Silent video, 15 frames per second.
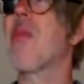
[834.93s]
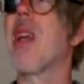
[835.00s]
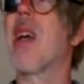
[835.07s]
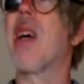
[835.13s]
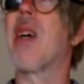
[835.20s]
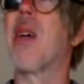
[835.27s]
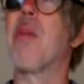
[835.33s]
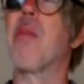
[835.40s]

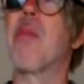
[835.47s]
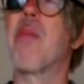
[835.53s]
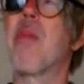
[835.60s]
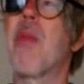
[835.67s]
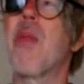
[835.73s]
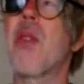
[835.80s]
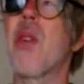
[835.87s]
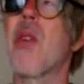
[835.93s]

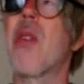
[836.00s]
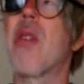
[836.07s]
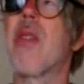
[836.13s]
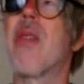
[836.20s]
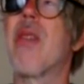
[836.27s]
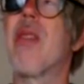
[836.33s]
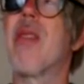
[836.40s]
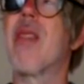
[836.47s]

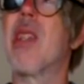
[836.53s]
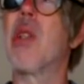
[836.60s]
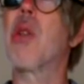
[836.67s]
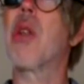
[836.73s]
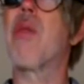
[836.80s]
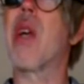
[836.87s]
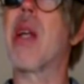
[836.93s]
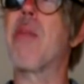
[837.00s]
certain
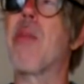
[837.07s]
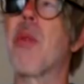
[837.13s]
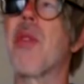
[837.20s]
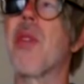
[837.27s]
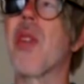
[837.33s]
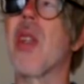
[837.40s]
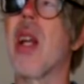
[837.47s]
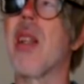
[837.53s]
look of
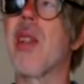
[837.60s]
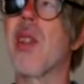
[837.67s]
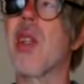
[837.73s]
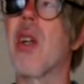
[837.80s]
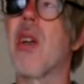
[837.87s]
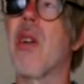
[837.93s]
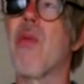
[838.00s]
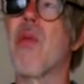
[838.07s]
aprons and
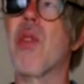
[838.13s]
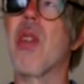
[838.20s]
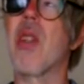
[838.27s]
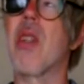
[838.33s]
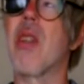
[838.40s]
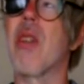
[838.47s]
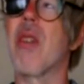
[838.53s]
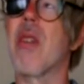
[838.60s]
headscarves
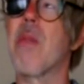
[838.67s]
and,